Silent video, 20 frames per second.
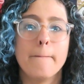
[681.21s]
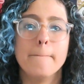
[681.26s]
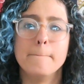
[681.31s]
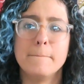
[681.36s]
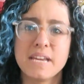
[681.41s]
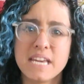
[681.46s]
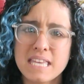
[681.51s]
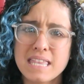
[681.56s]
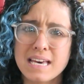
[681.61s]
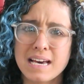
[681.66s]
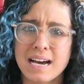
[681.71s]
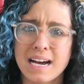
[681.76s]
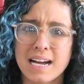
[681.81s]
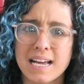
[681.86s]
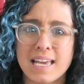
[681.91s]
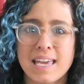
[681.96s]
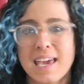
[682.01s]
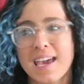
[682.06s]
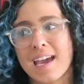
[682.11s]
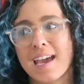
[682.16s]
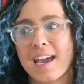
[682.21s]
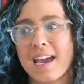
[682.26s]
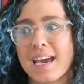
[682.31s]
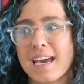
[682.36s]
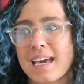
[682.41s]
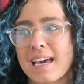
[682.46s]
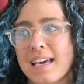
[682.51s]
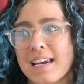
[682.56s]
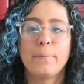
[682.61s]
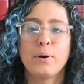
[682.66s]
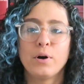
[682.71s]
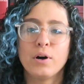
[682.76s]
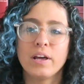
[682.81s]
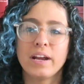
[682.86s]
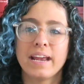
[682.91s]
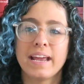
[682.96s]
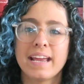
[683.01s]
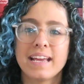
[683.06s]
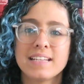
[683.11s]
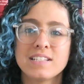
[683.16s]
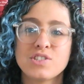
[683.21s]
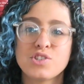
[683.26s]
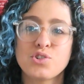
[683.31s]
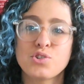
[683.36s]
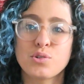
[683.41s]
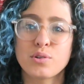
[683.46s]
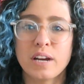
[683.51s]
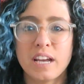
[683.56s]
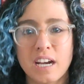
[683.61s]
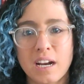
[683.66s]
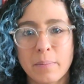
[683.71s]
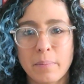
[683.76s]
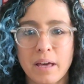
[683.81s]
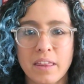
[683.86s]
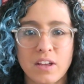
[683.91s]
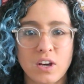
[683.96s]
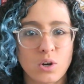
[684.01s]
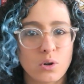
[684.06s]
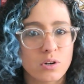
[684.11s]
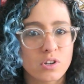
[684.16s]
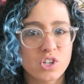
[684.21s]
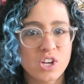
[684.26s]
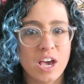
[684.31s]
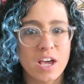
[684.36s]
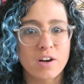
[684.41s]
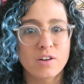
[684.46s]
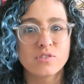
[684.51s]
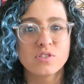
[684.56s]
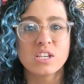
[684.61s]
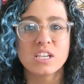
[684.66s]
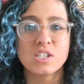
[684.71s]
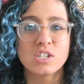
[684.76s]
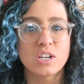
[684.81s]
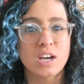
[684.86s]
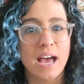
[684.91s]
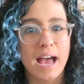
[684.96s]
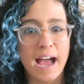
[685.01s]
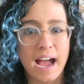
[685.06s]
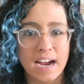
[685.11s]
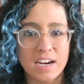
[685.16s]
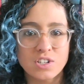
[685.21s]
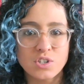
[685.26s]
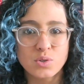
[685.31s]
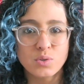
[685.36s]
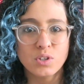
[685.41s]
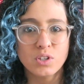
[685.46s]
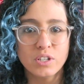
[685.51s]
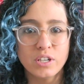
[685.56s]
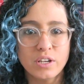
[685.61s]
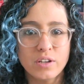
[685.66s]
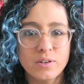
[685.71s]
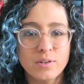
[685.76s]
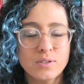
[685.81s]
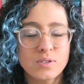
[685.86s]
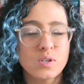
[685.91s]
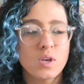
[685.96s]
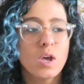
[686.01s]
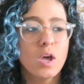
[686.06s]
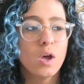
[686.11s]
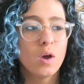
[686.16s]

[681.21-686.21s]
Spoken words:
be the High King and put his training by the Court of Shadows into actual use,